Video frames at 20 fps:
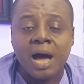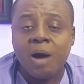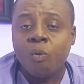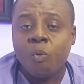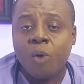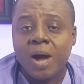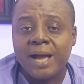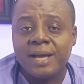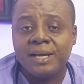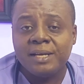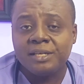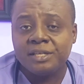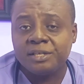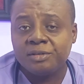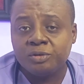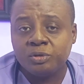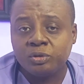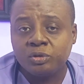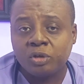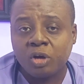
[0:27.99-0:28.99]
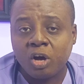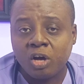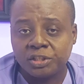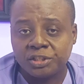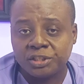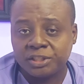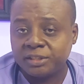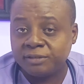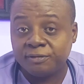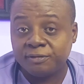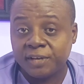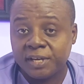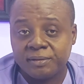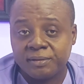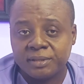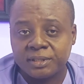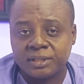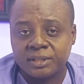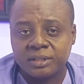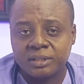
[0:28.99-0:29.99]
And while the root causes
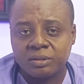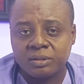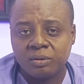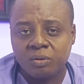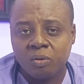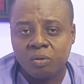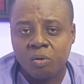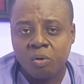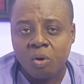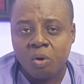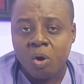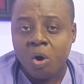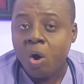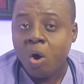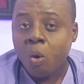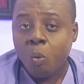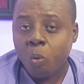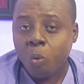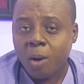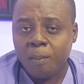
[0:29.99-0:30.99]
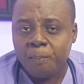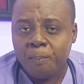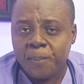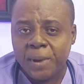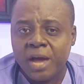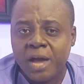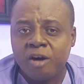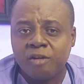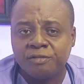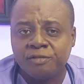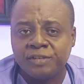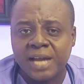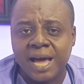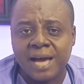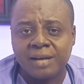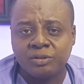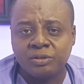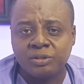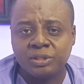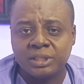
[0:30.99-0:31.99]
varies, one pair of
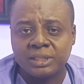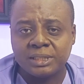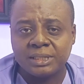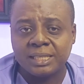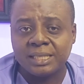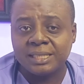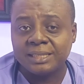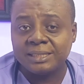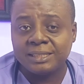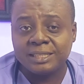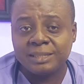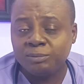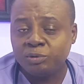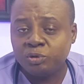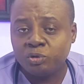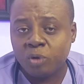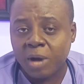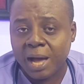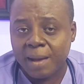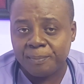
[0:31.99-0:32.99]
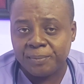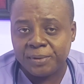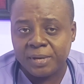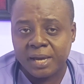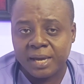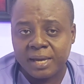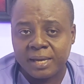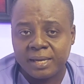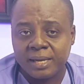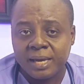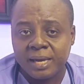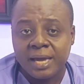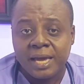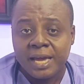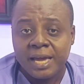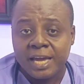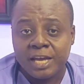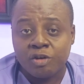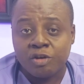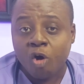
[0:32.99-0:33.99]
diagnoses seems to appear
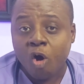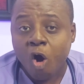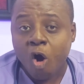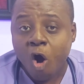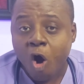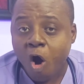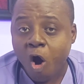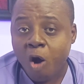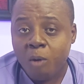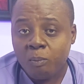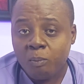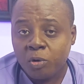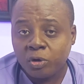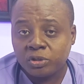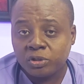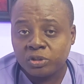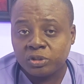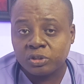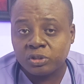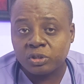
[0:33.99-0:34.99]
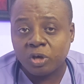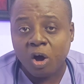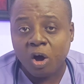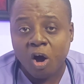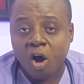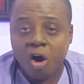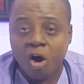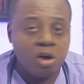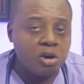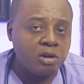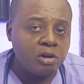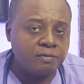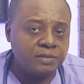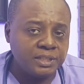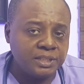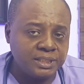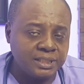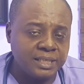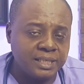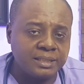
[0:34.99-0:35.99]
in almost all
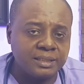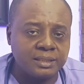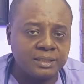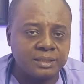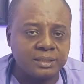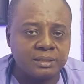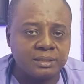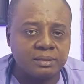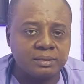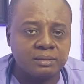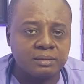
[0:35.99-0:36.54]
of these cases: